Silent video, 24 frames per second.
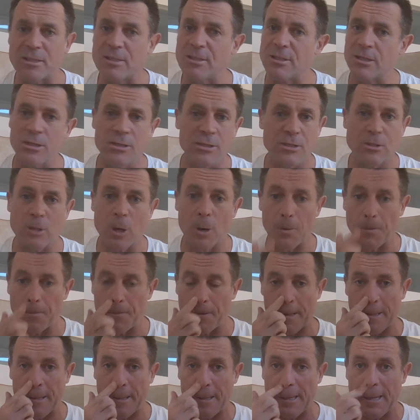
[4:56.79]
just consult
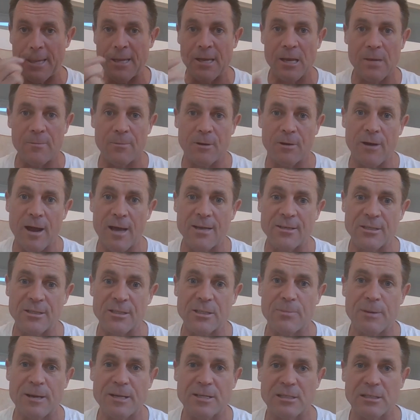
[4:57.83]
with the immigration
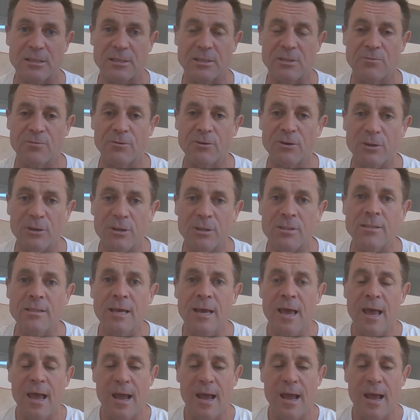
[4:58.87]
specialist first